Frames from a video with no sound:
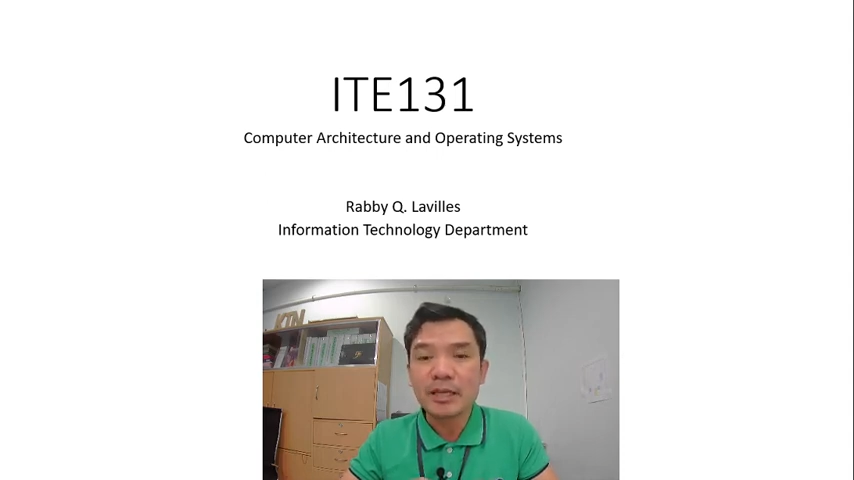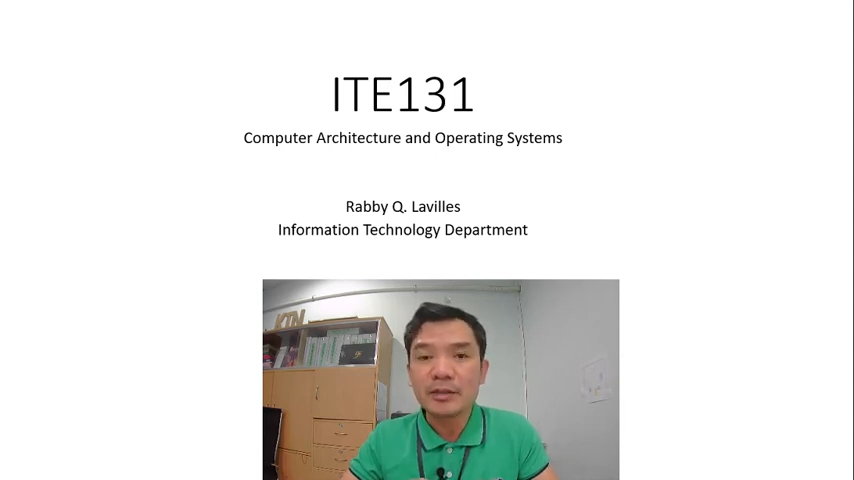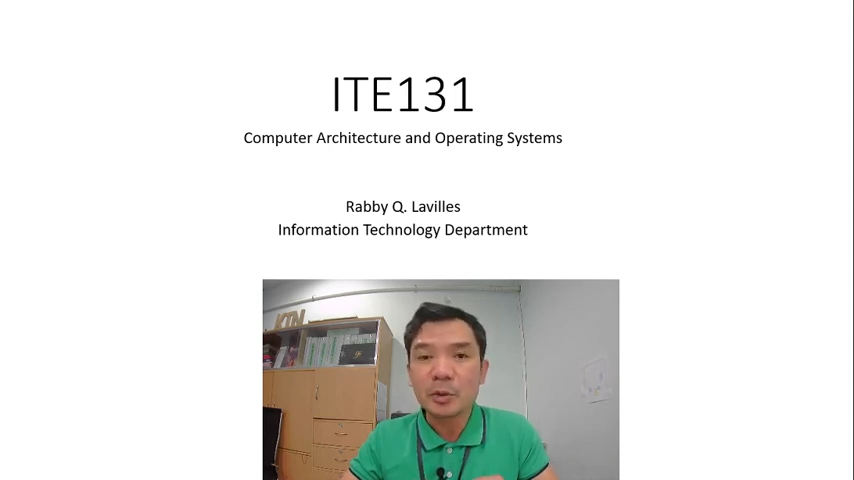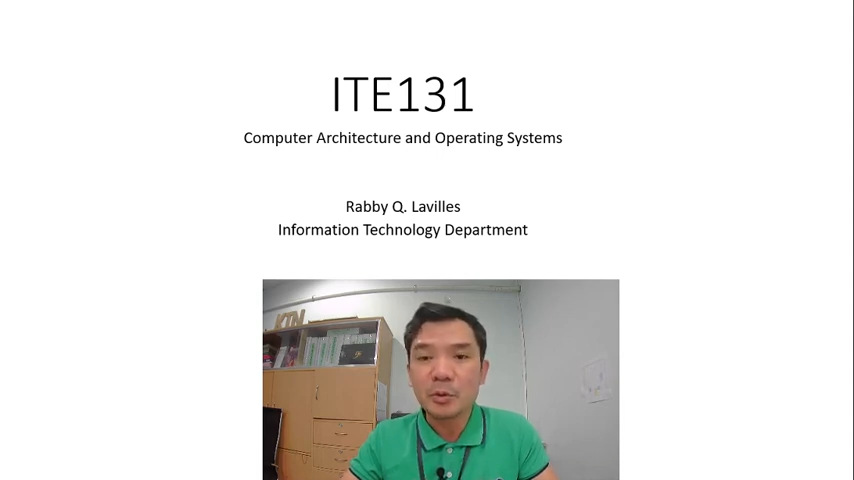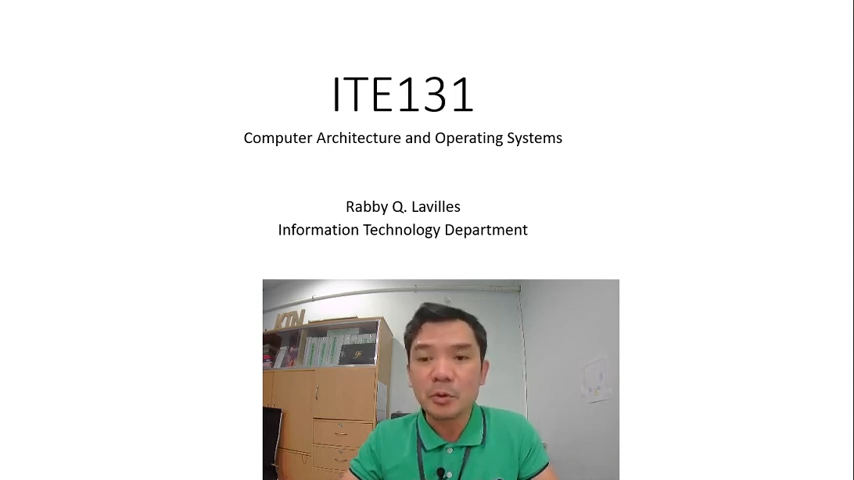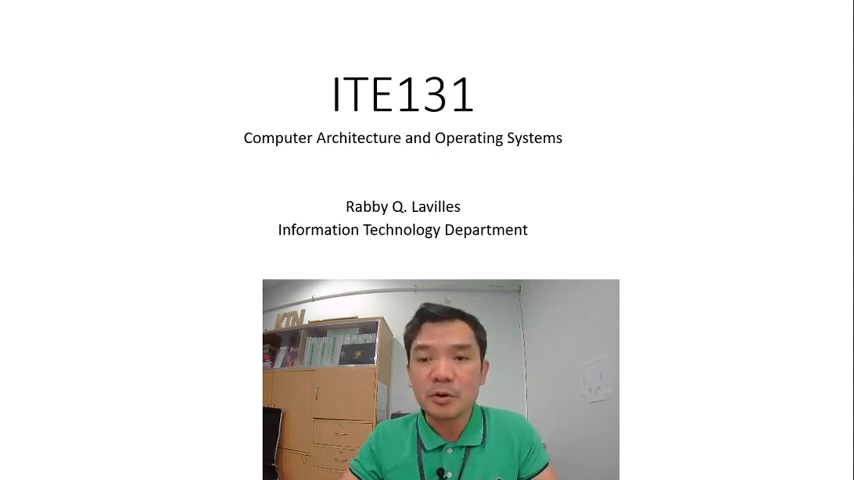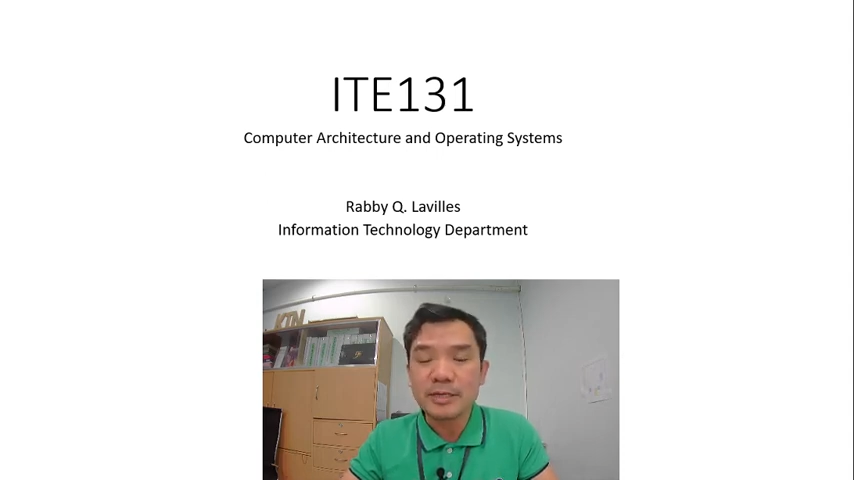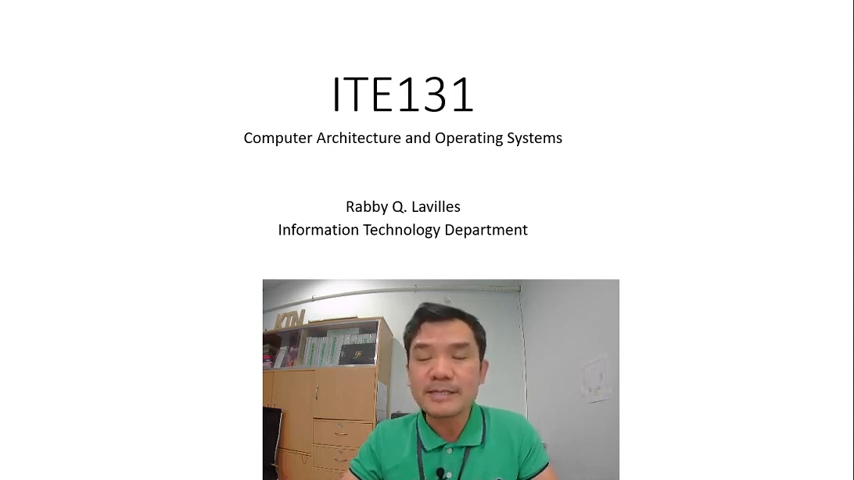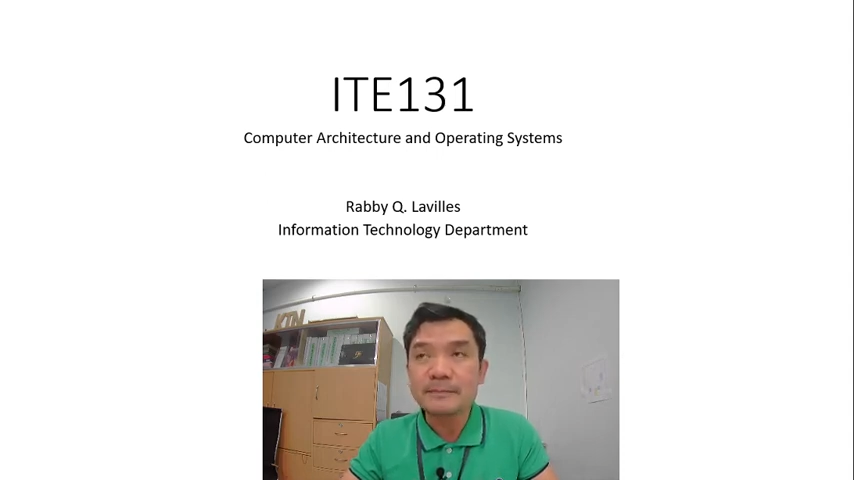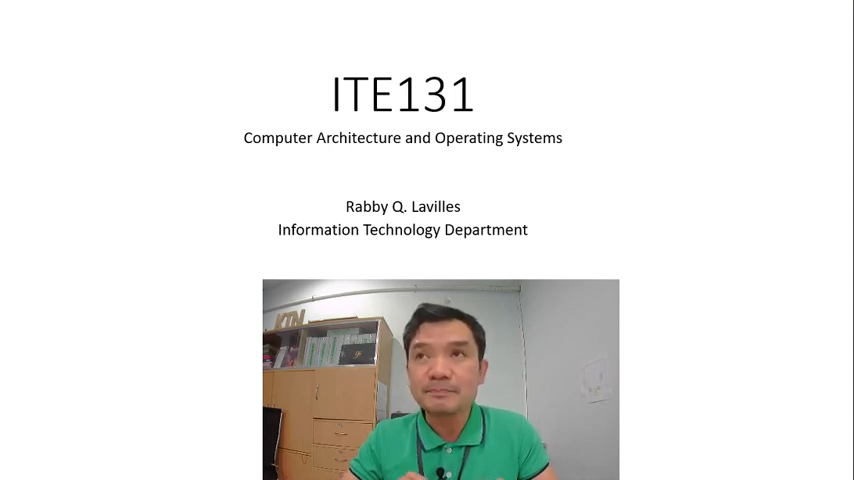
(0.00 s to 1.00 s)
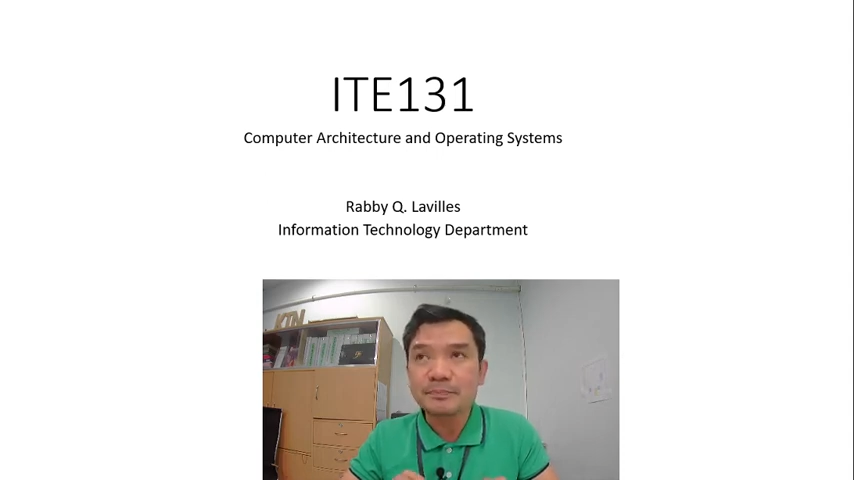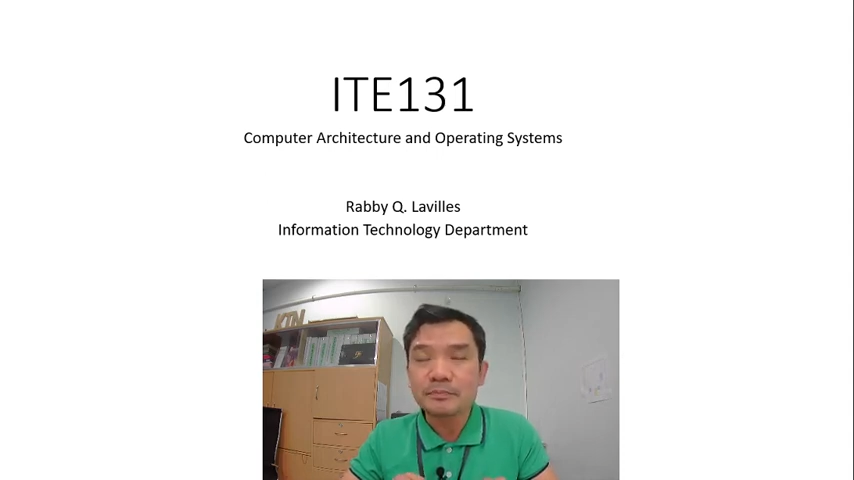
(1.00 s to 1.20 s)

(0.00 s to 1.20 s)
in the course,